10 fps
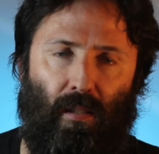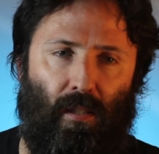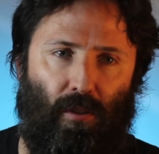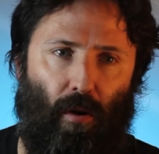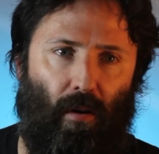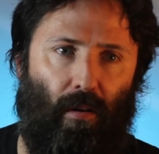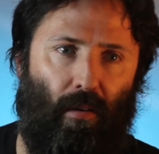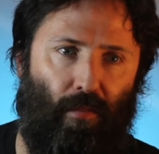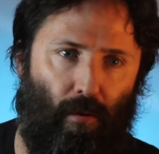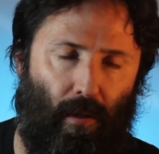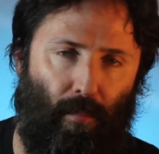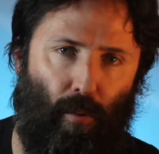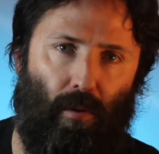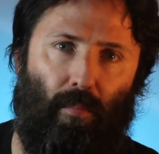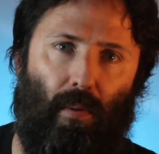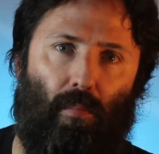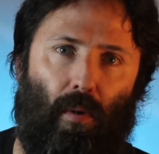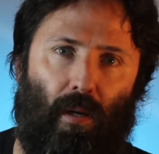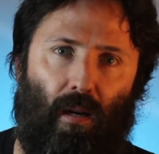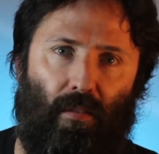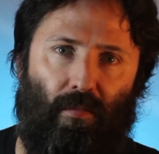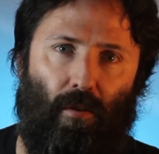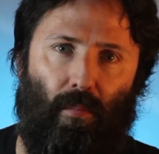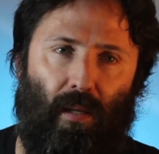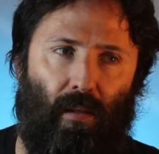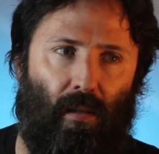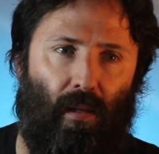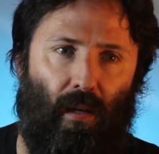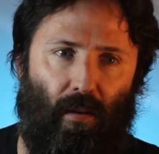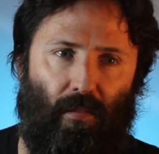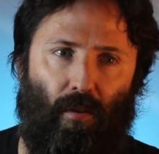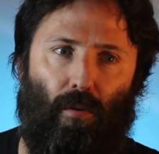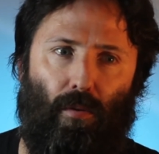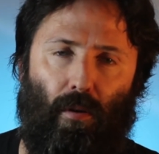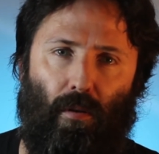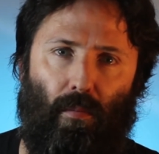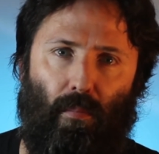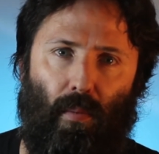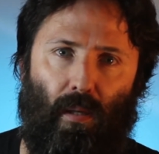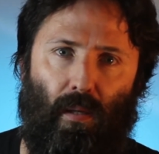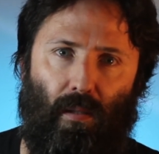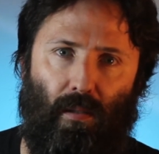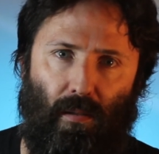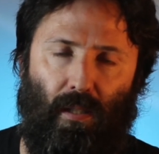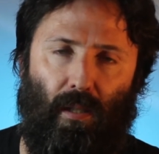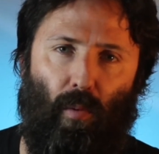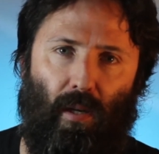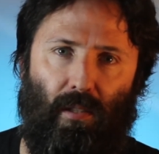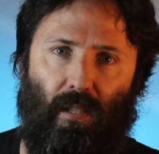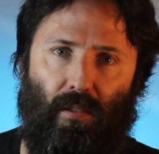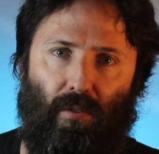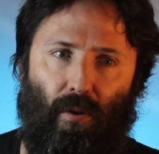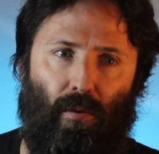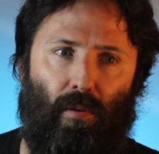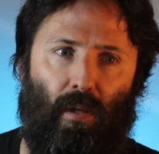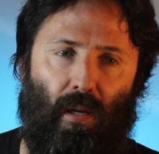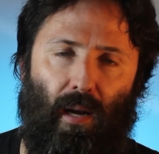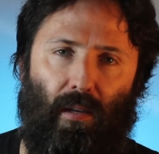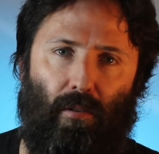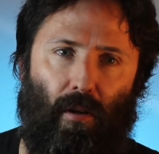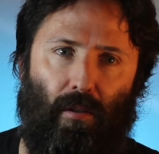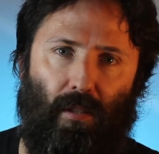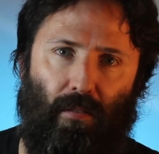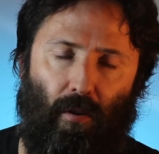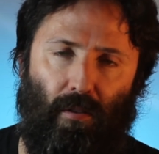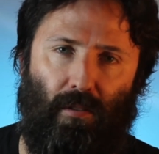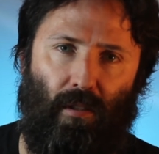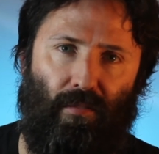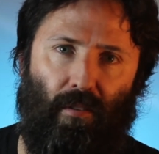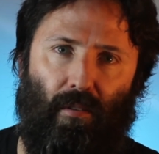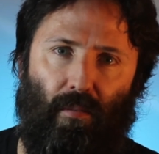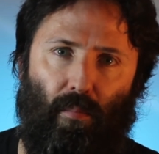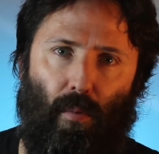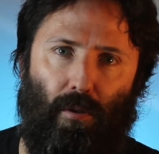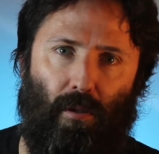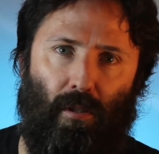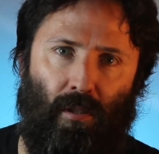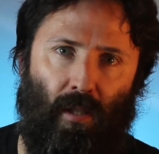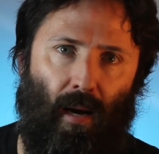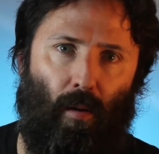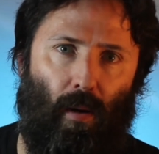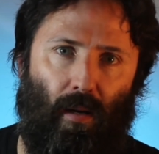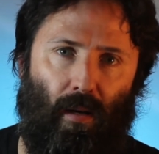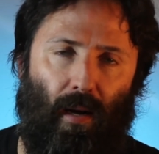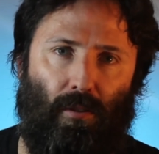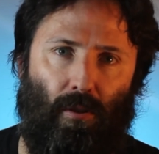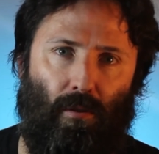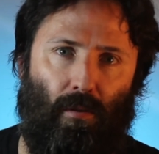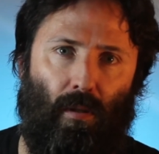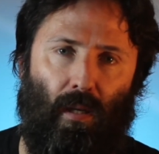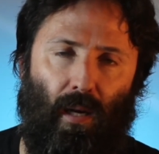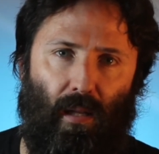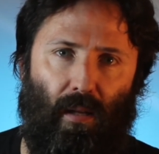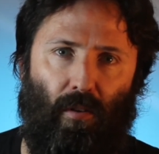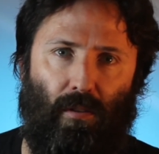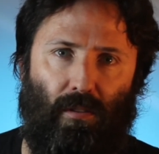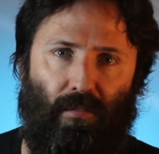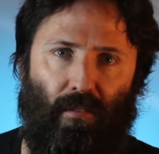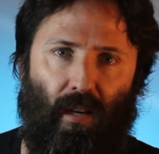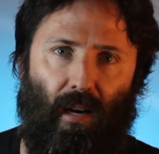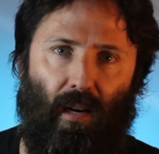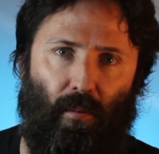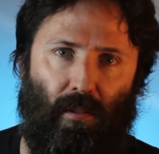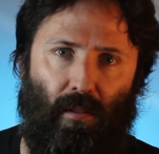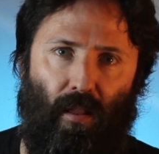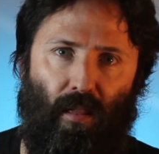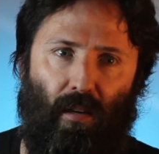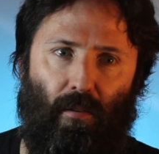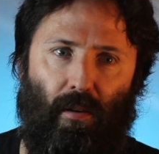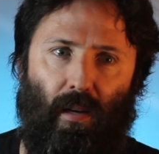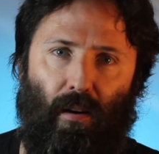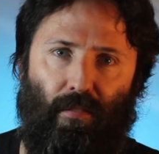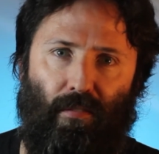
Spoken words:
So I've already put them in mod arg form here. I've called them Z1 and Z2, and you'll notice they've got different modulus, R1 and R2, and they've got different arguments, theta and alpha.